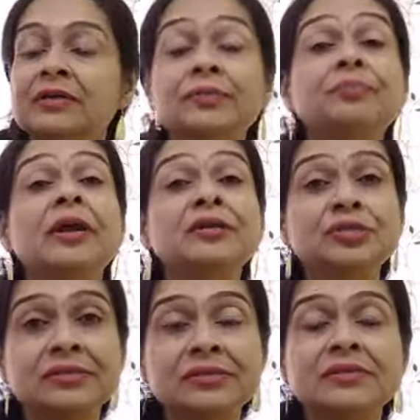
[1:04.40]

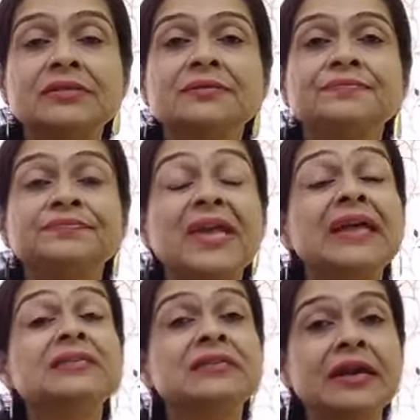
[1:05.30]
depressions,
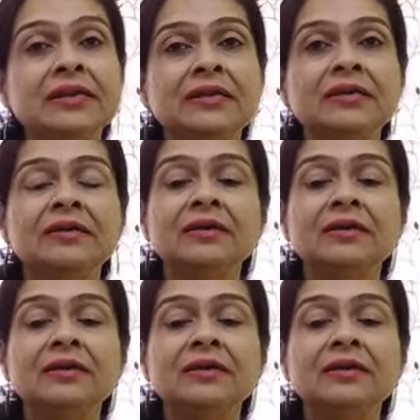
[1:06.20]
anxiety,